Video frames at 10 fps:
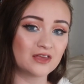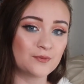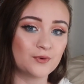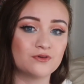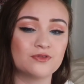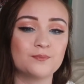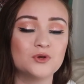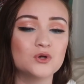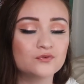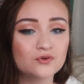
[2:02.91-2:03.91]
They're both
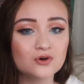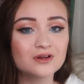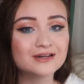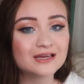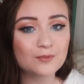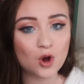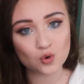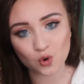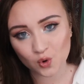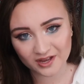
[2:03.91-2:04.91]
beautiful
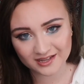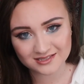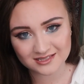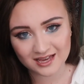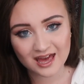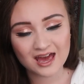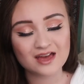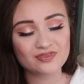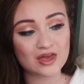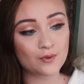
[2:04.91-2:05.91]
NEMO kois.
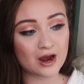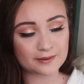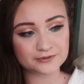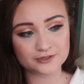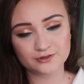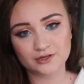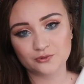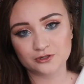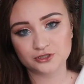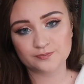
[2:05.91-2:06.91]
They were absolutely
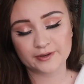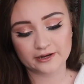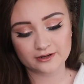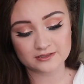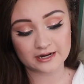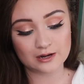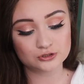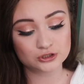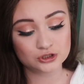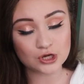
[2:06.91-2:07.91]
gorgeous parents, and I
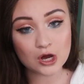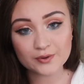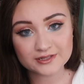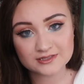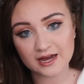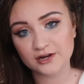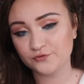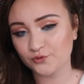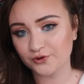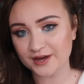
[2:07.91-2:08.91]
was so
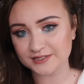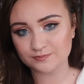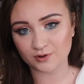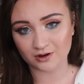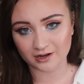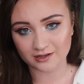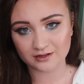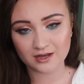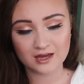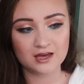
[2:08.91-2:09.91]
excited for that
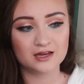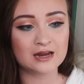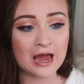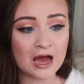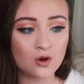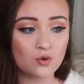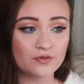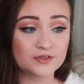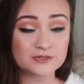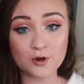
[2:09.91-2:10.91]
spawn. Now,
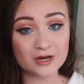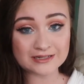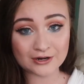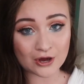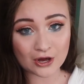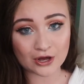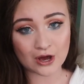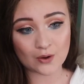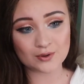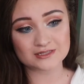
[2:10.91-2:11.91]
the spawn did not
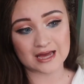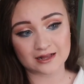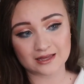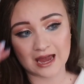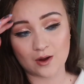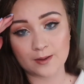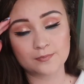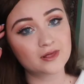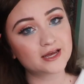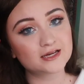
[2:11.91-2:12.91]
go exactly how I
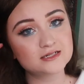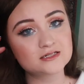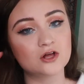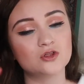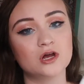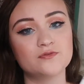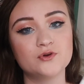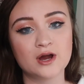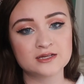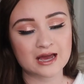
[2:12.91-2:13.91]
planned. A lot of
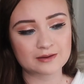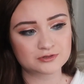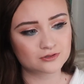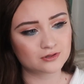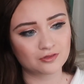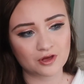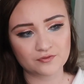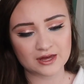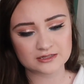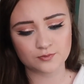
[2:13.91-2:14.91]
you guys absolutely
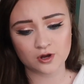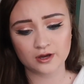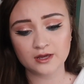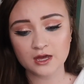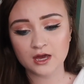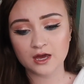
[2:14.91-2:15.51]
loved that spawn,